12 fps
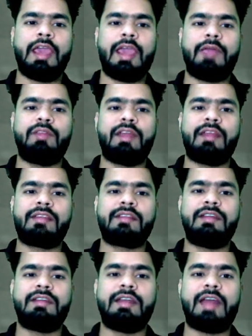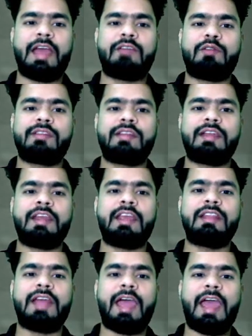If there is diversity
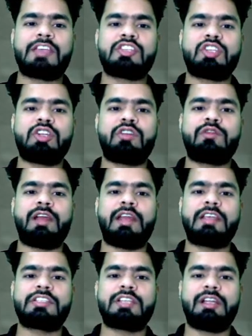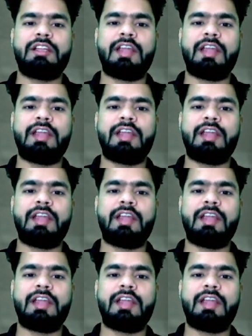in the action of collection,